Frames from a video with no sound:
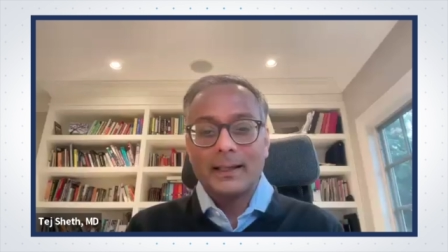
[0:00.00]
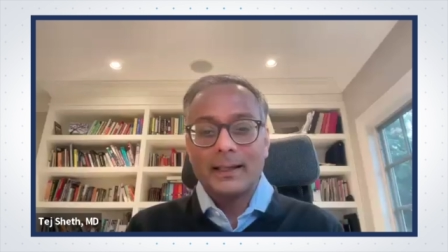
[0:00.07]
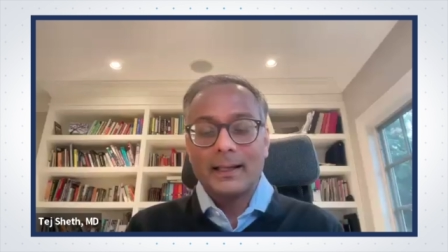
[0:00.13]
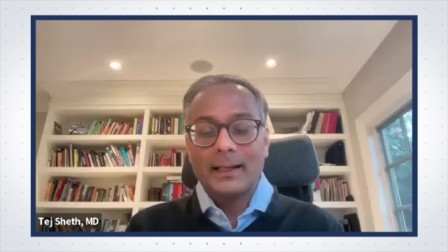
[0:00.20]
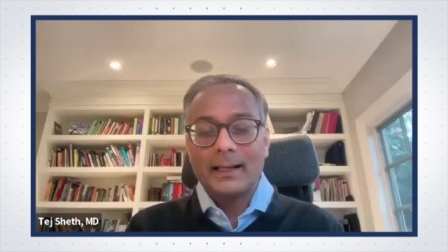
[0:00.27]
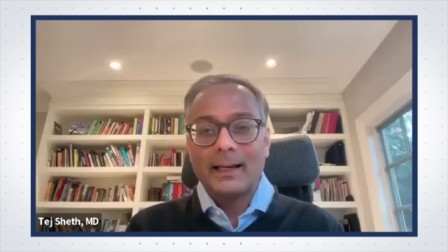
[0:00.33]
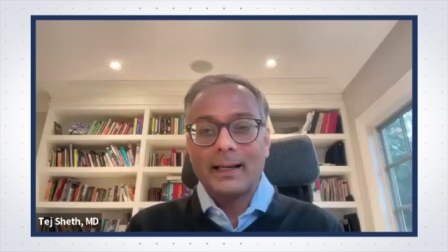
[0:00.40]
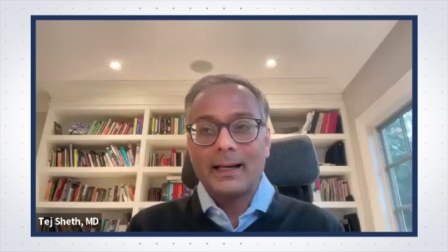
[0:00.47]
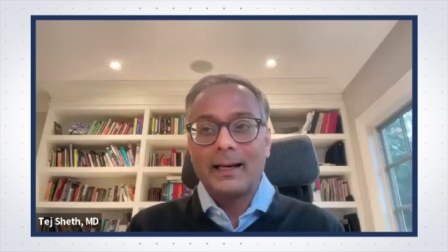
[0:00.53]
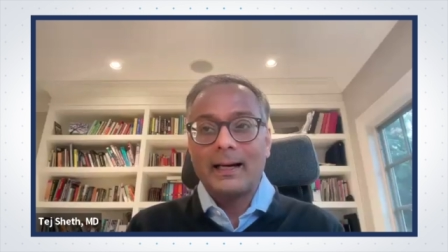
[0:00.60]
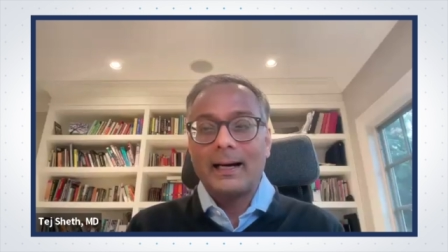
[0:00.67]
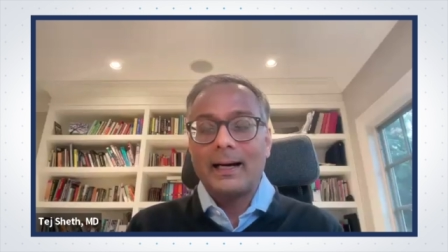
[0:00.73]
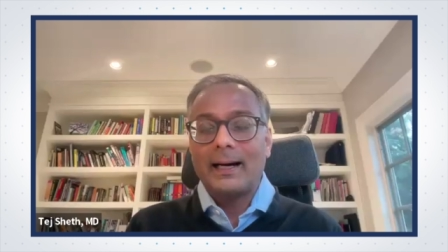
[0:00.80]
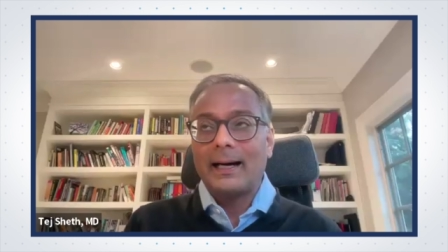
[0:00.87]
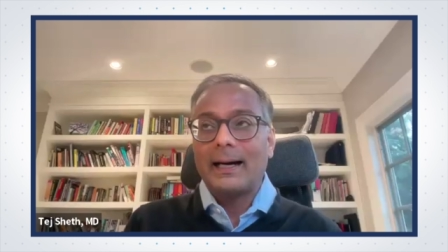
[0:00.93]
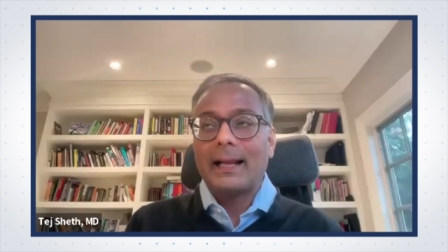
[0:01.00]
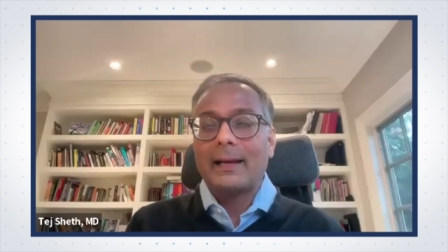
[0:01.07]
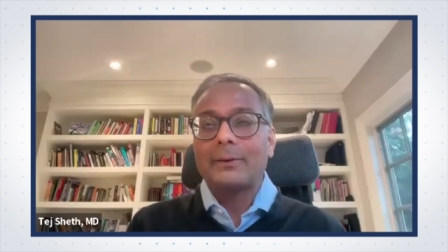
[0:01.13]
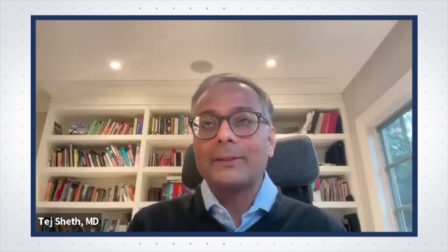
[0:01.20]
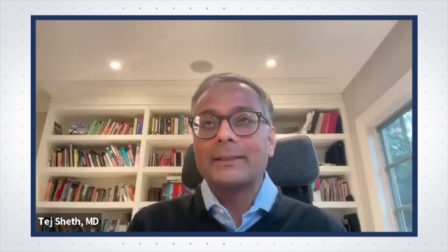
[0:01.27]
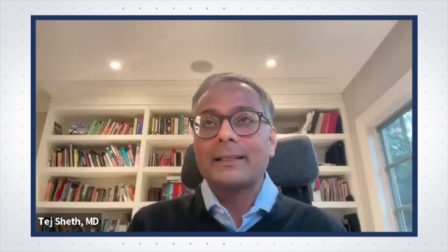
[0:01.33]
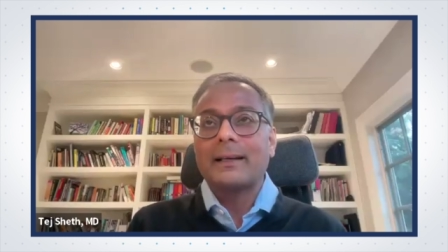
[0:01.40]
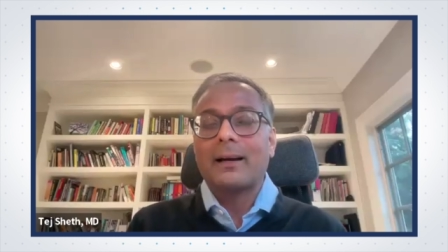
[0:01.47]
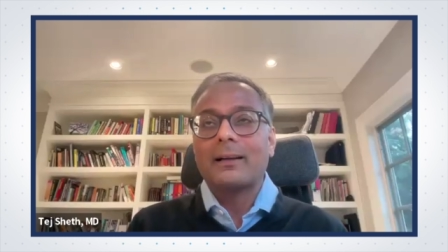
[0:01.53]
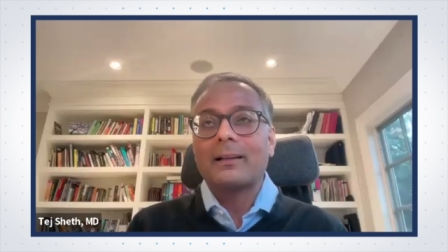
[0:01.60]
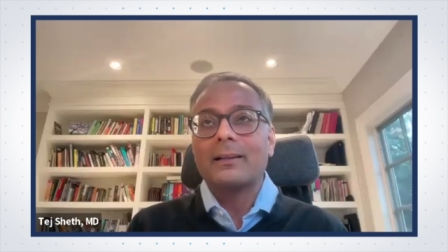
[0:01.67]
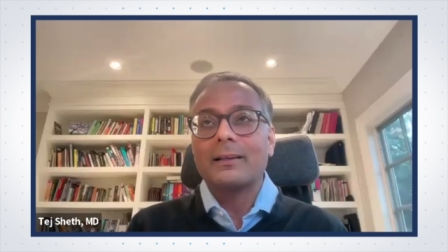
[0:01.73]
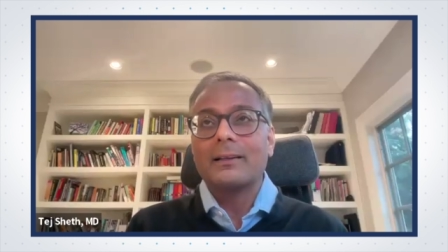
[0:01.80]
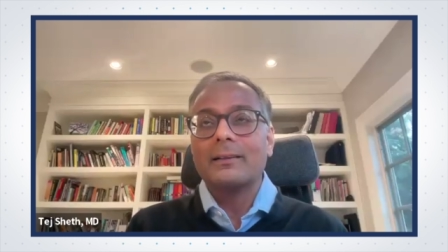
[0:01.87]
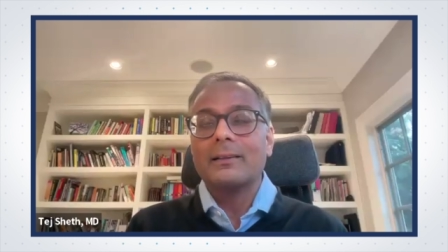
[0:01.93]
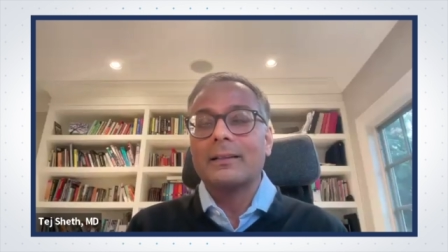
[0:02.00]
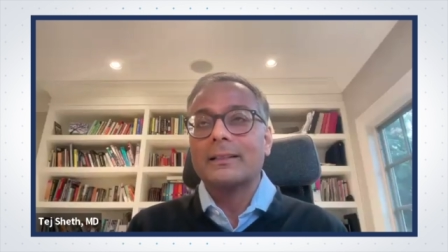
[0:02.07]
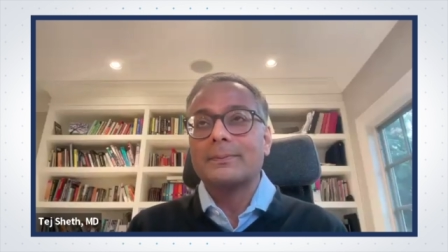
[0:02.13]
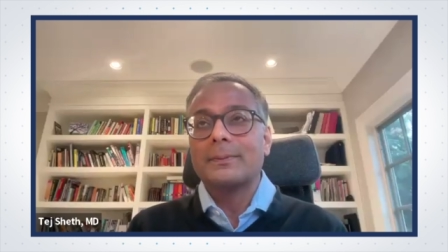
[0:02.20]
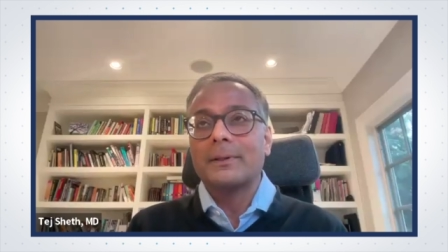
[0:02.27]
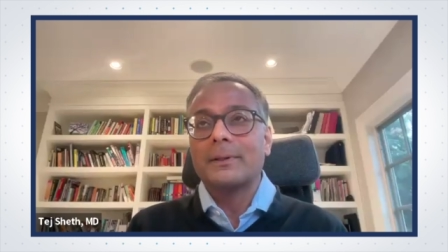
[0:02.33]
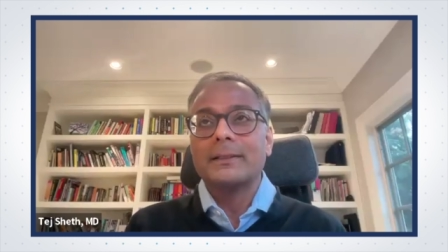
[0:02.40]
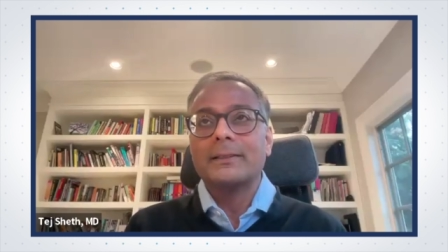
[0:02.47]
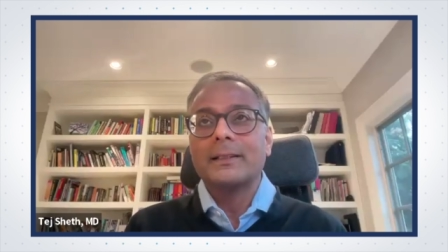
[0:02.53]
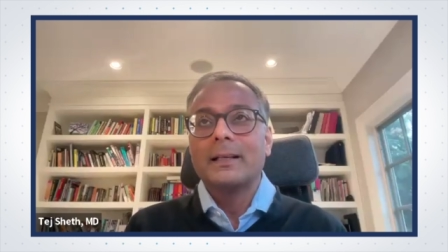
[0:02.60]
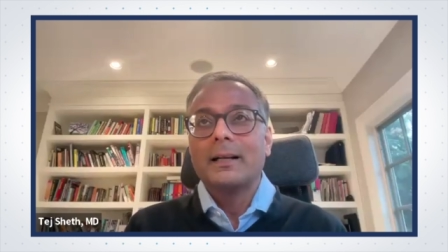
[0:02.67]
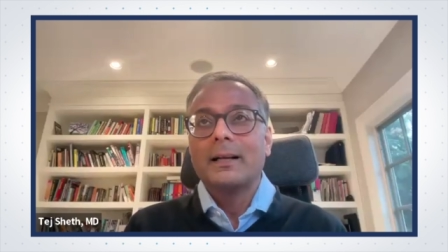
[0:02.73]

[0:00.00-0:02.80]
And I would say our clinical experience,